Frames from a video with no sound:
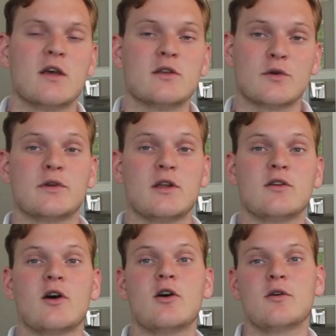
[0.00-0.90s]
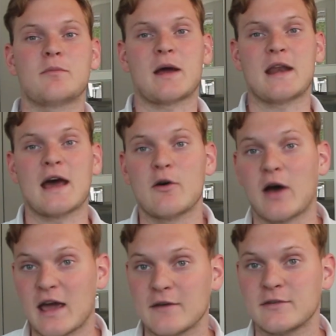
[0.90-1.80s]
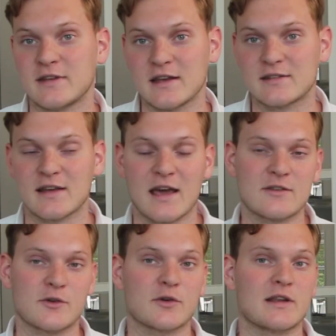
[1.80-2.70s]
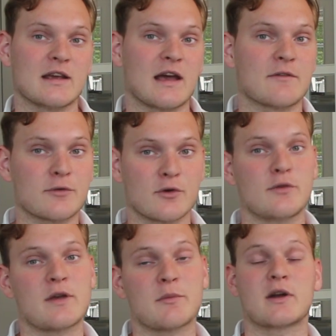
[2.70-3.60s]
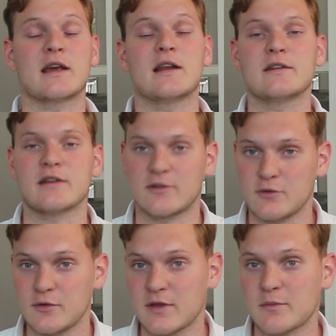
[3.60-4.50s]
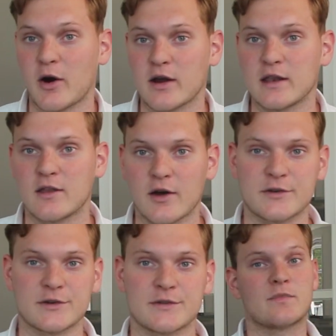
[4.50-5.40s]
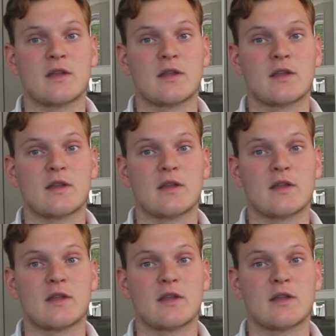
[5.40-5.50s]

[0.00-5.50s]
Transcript: So if you don't know by now, I have 6 sites currently and 4 of them are in English and 2 of them are in Dutch.